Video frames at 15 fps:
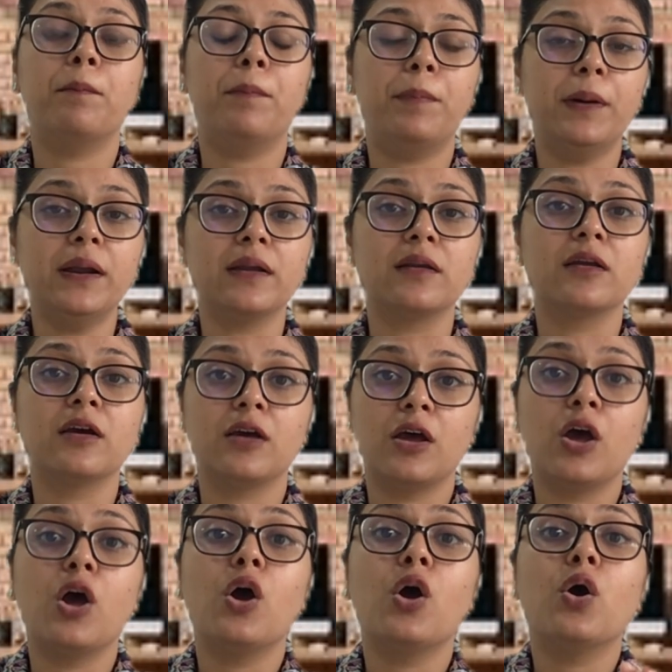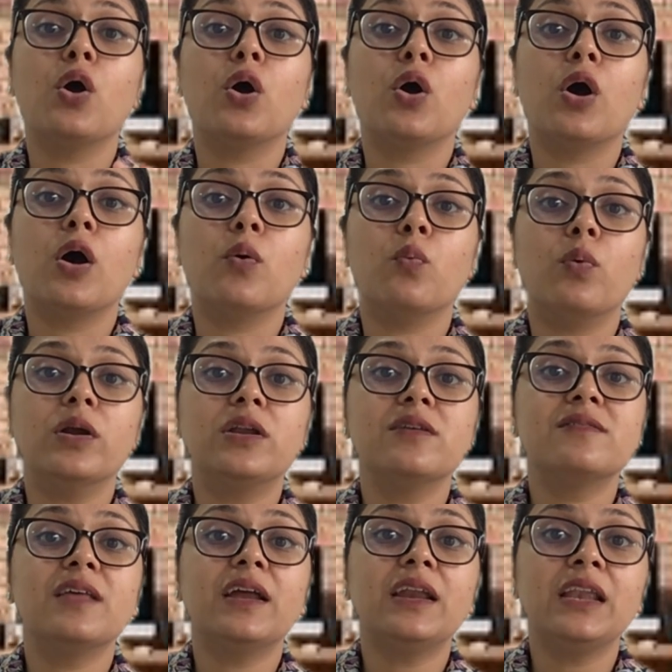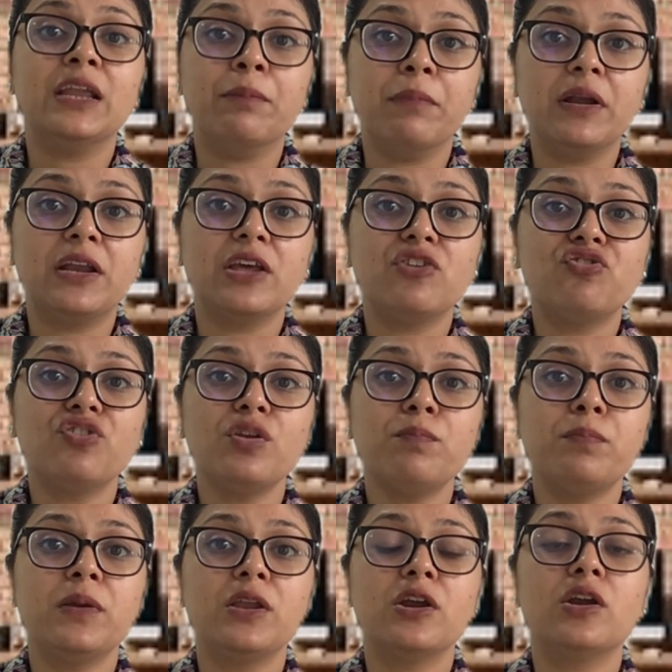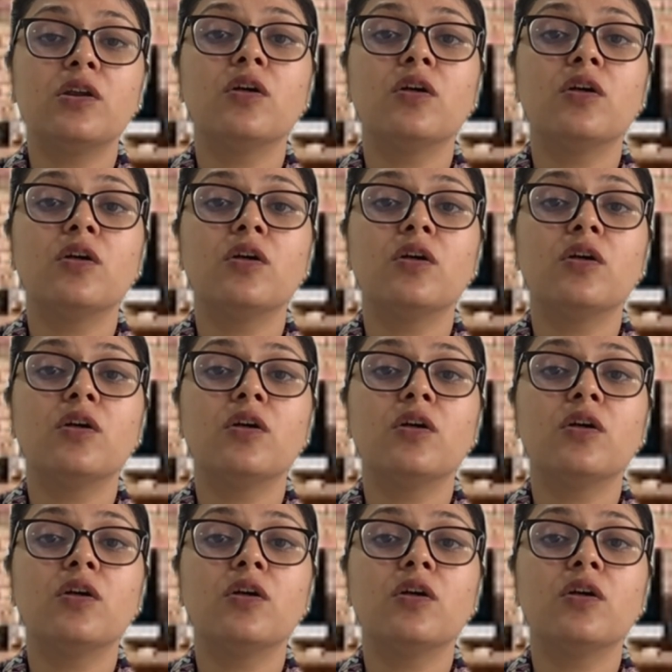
But what is the limitation period